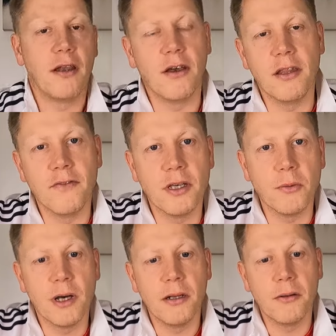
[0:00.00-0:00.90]
like the
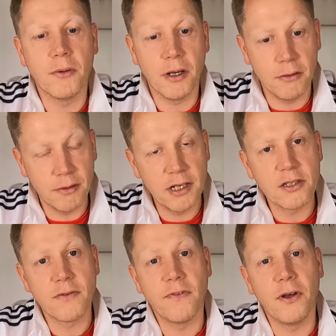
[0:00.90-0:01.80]
V1? Well,
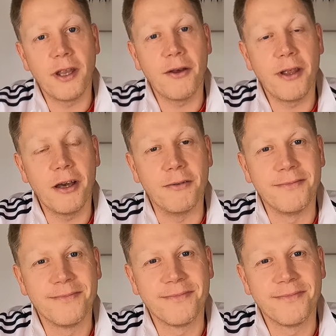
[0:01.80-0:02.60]
let's find out now.